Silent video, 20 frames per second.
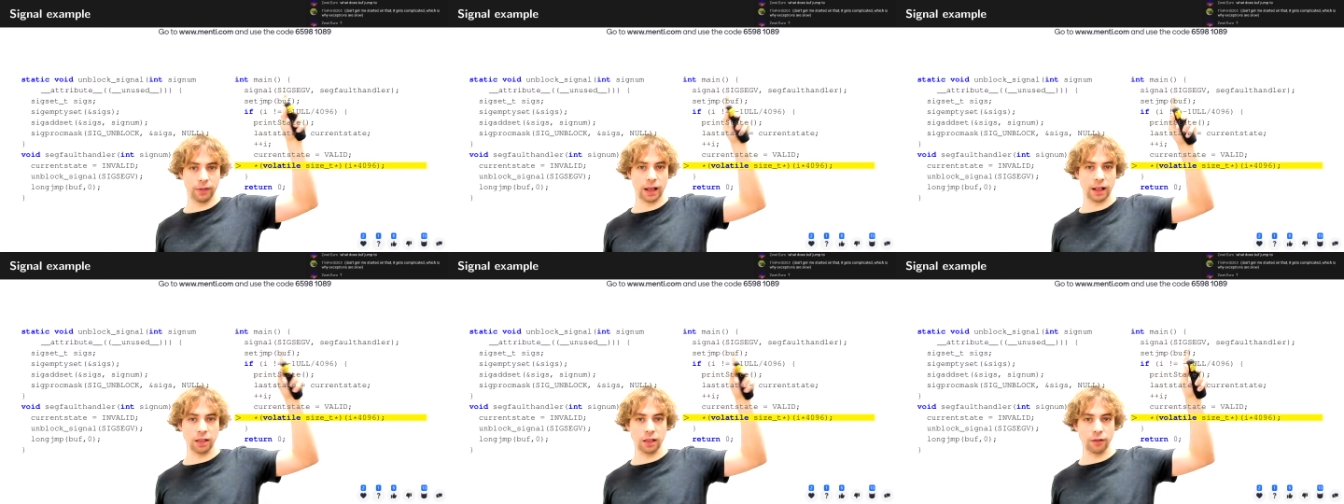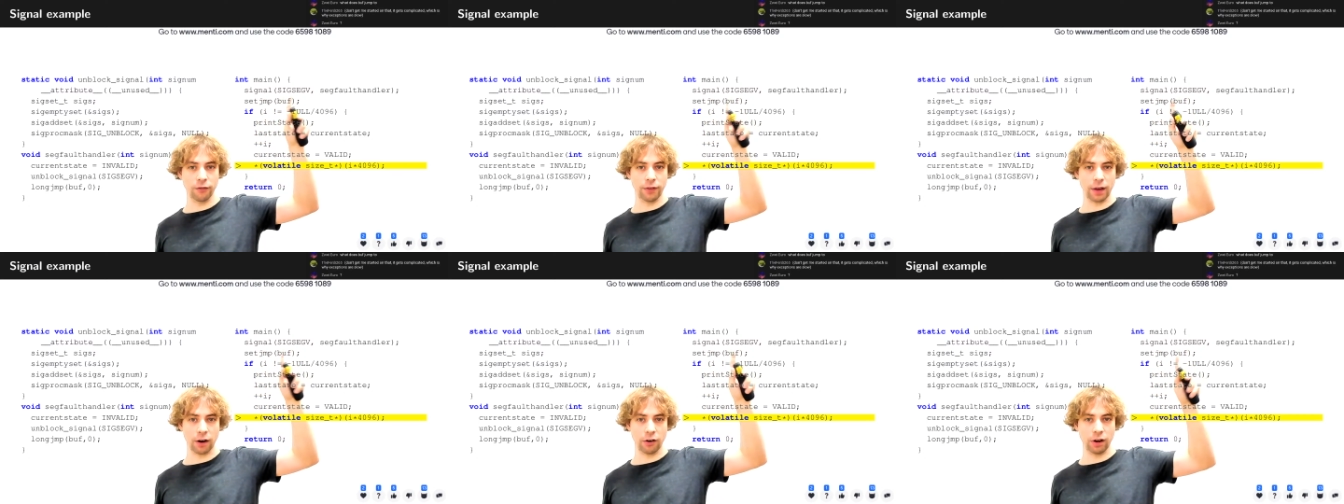that's
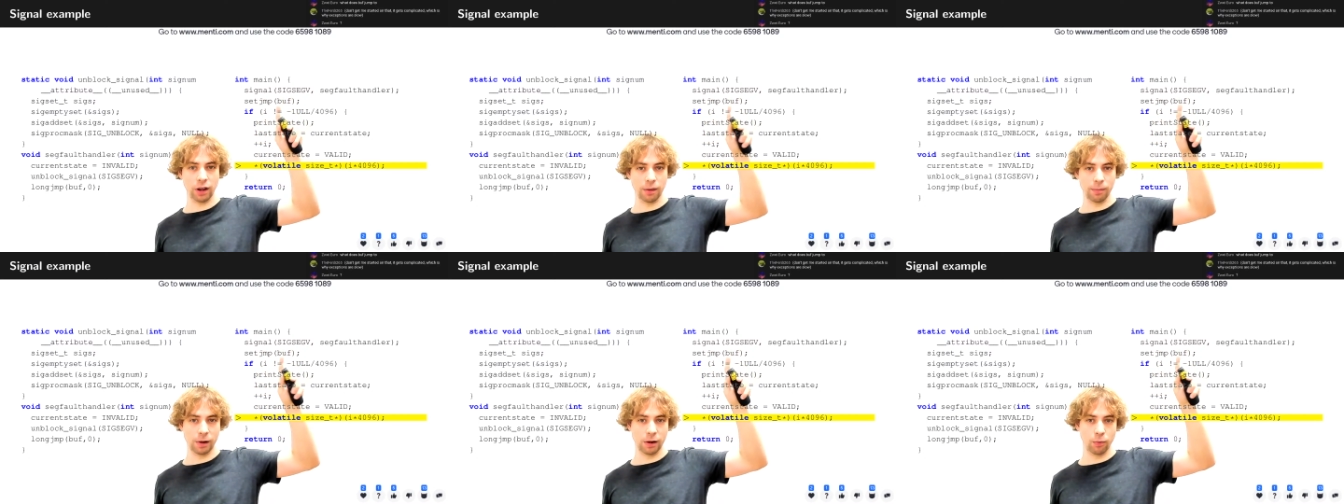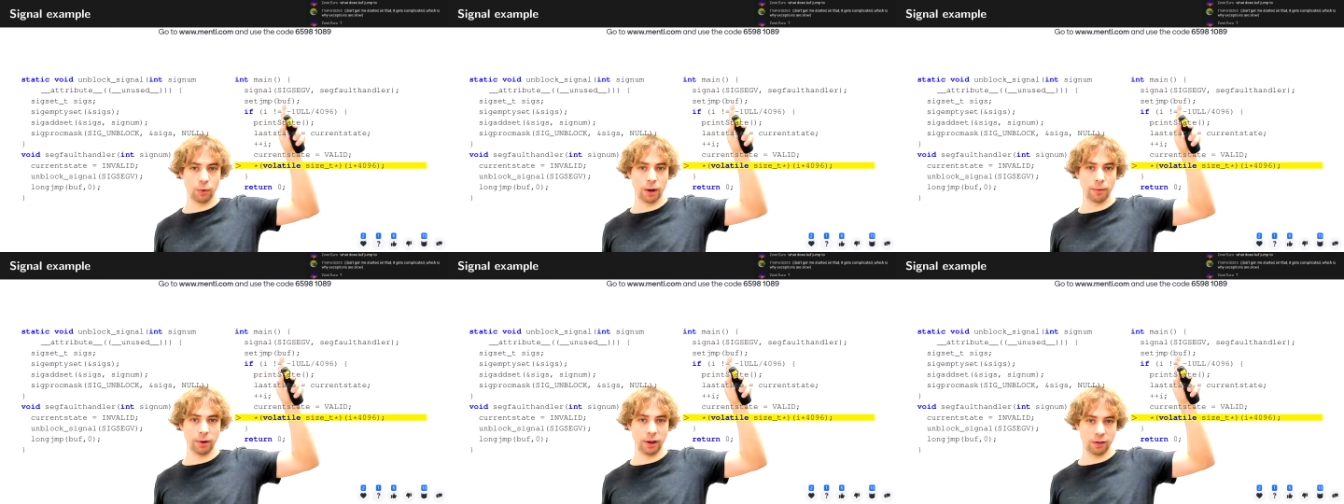a variable
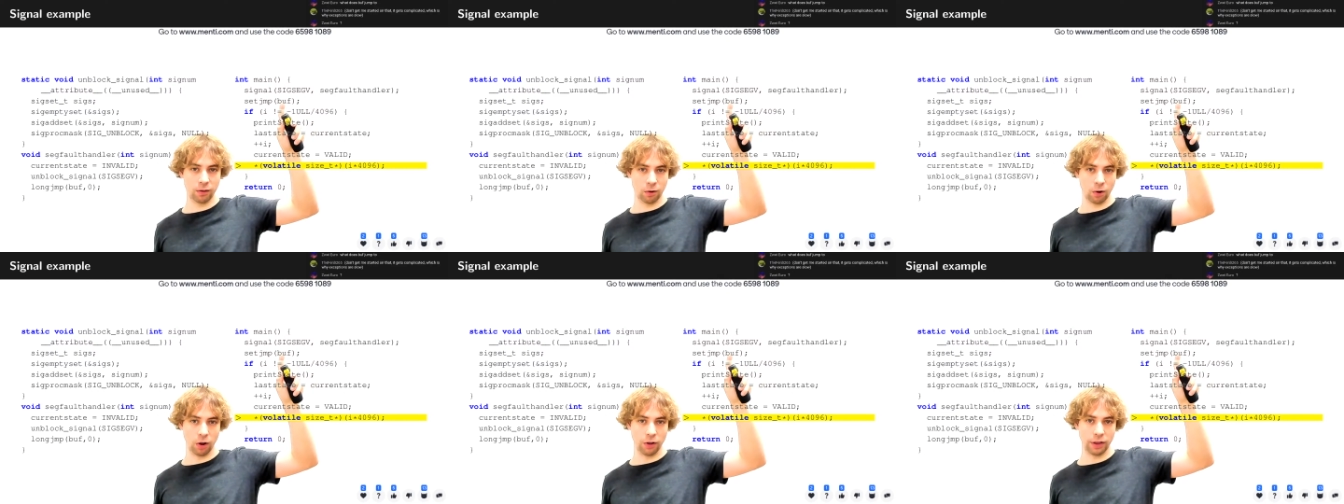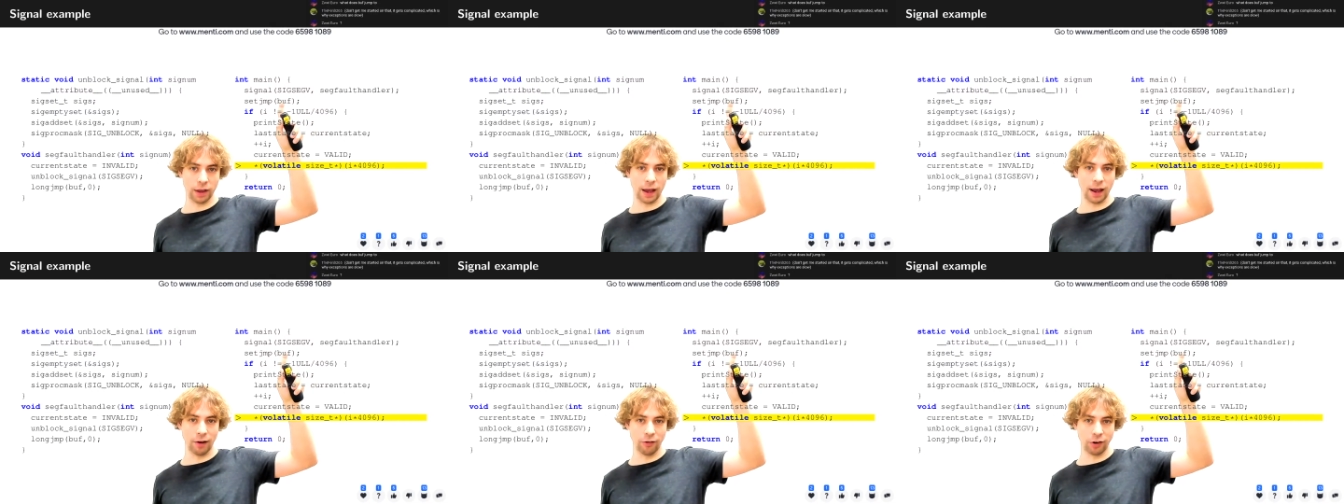where we store
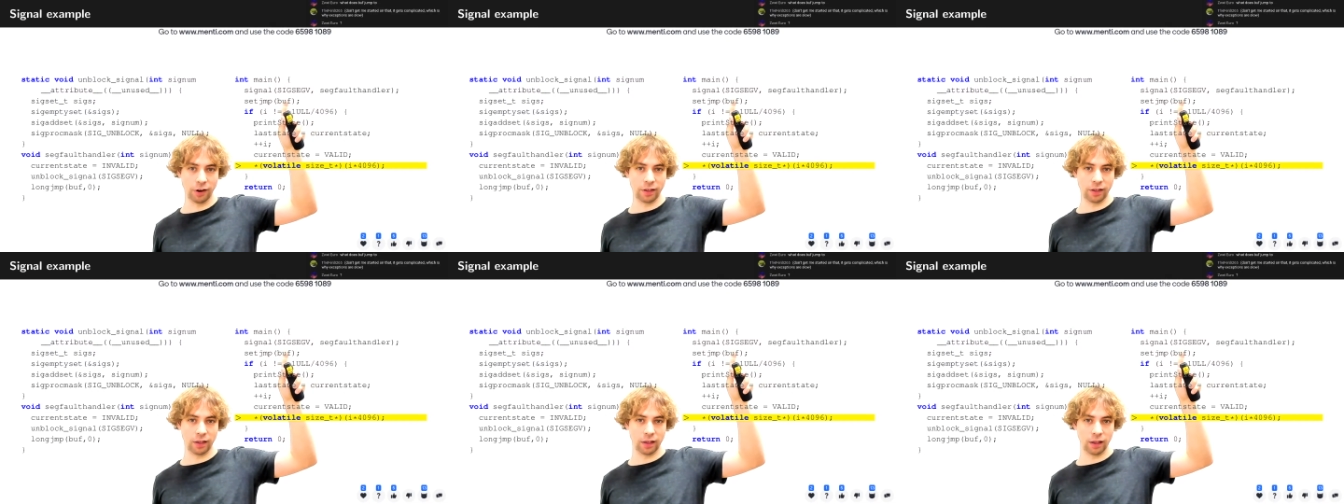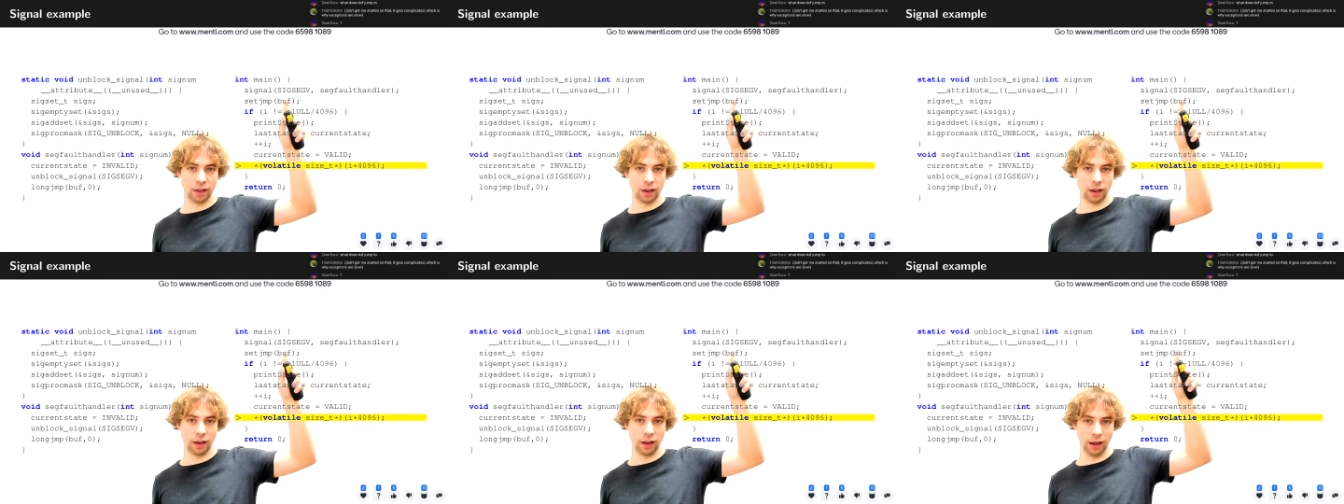the address